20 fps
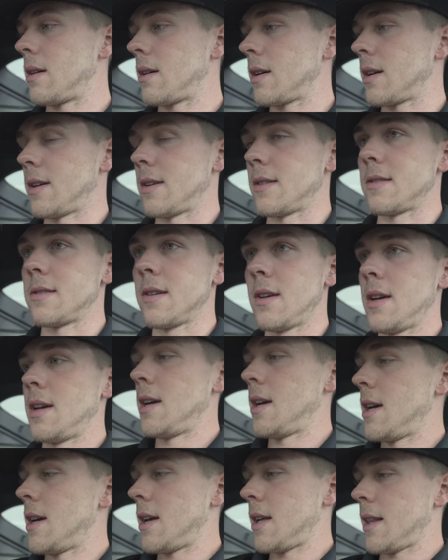Because
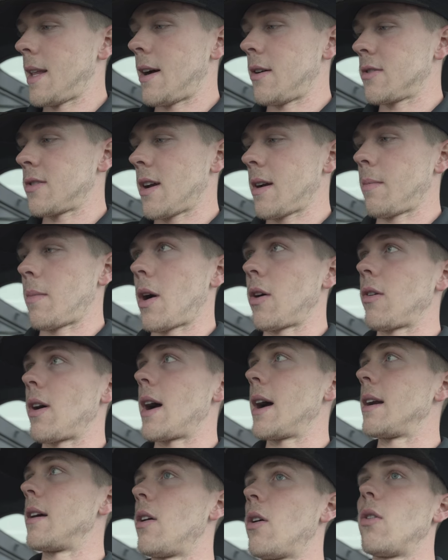that was like my
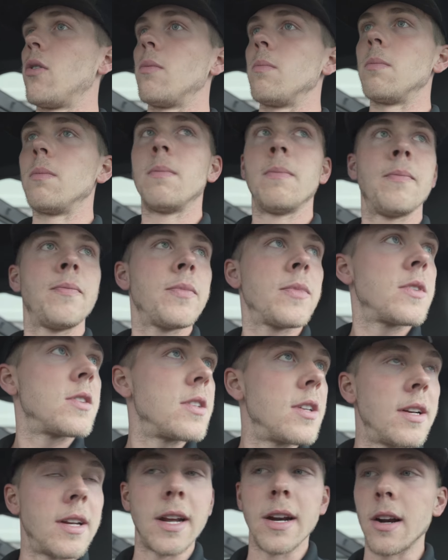ride home
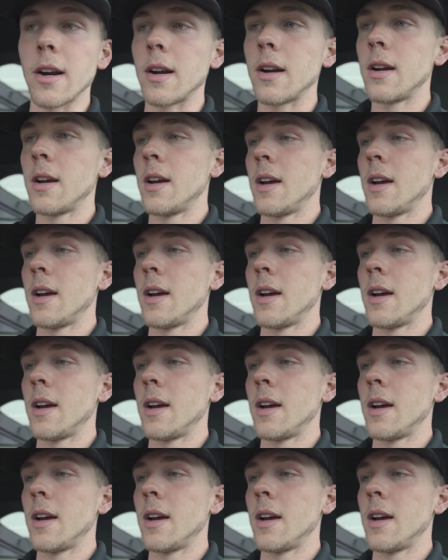to dinner.